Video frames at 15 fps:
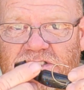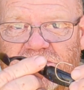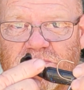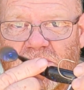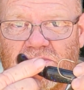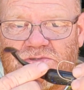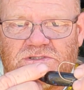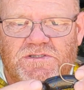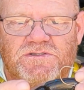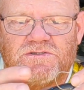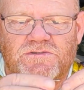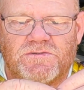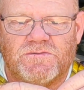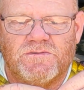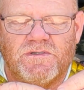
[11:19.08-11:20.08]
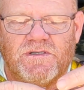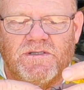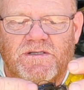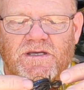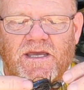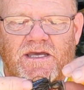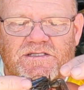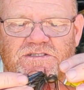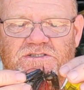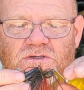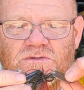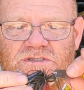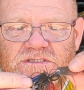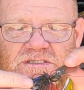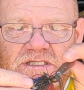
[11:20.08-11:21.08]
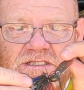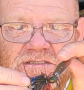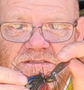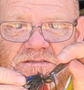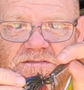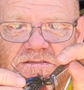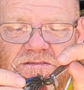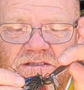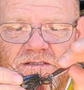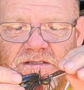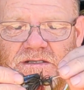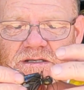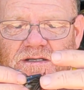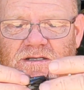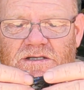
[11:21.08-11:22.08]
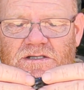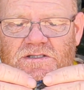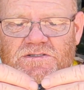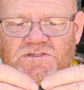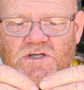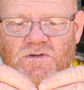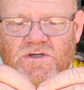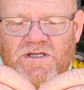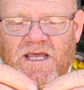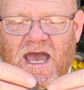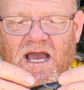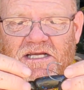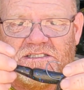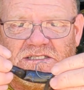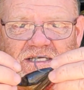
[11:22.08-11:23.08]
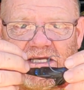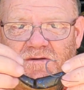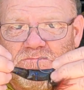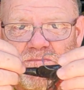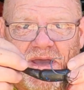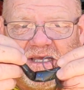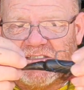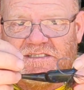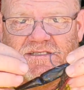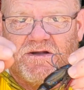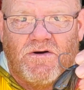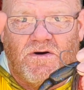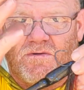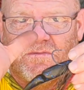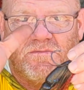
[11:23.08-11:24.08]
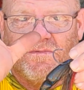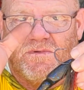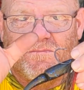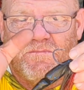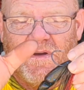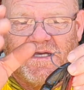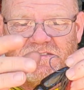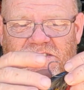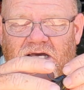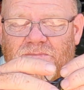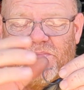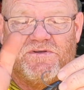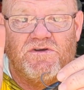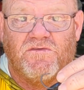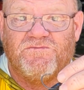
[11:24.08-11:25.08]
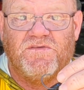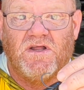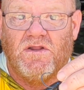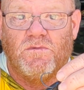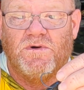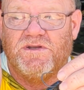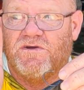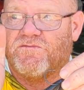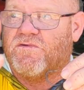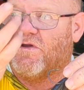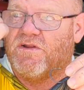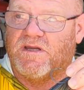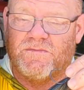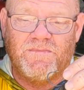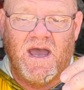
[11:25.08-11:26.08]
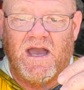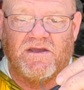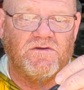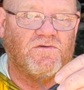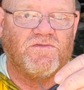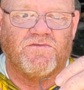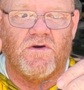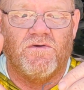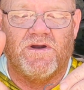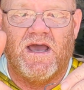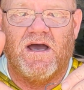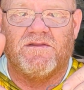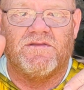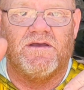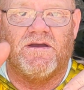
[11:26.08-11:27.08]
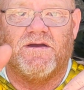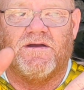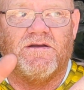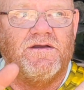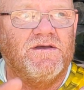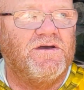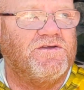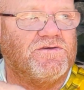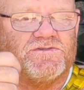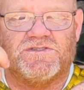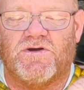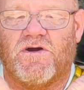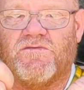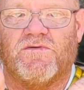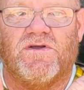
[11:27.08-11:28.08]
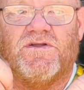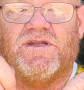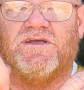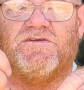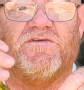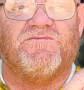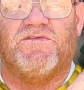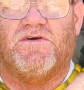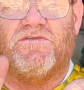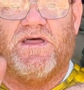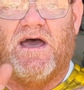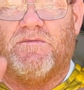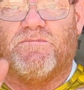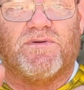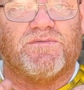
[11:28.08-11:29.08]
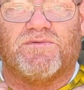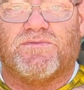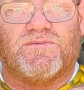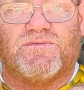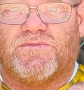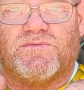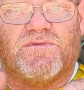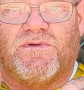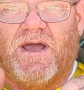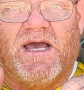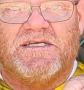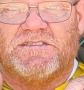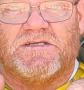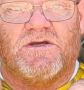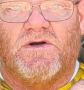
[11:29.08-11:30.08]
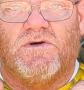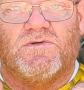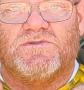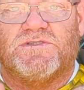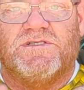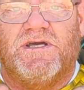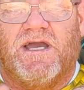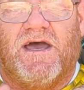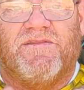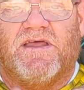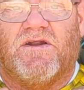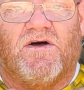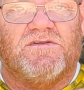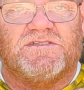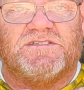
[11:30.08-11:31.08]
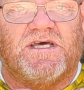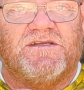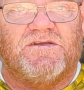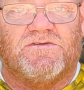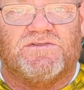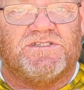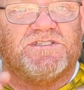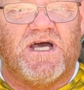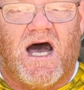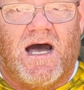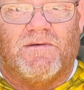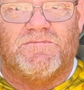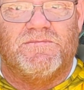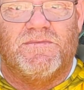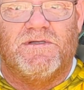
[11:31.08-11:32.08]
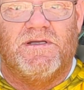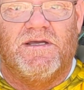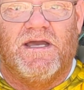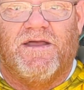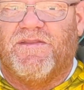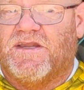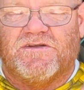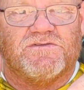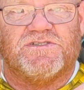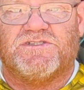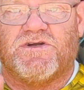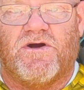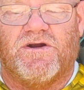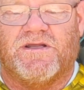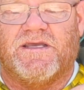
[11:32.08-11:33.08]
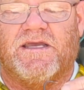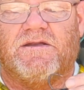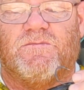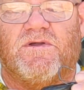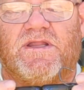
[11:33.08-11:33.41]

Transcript: it's supposed to do, and so is this. So it makes it all messed up, and you'll feel it when you're reeling it back. You'll throw it out there, you'll start reeling it, you'll feel that brrr as it goes, and then all of a sudden it'll stop, and then it'll start again.